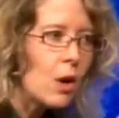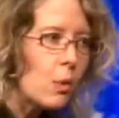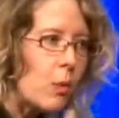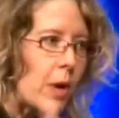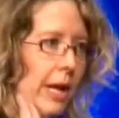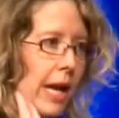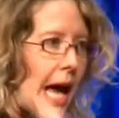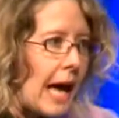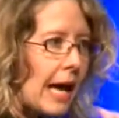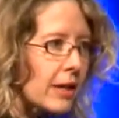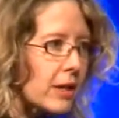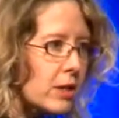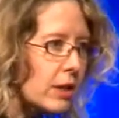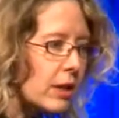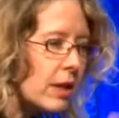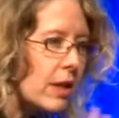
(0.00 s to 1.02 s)
When
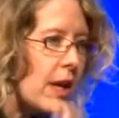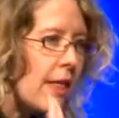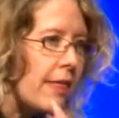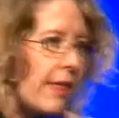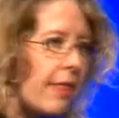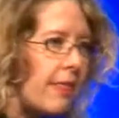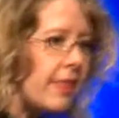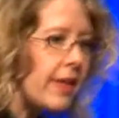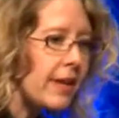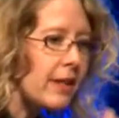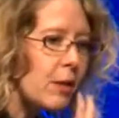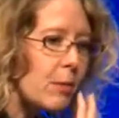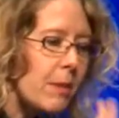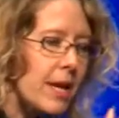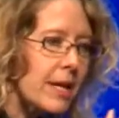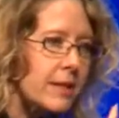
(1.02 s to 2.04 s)
actually the thing that
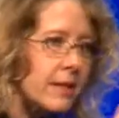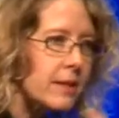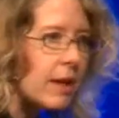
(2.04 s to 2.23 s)
makes us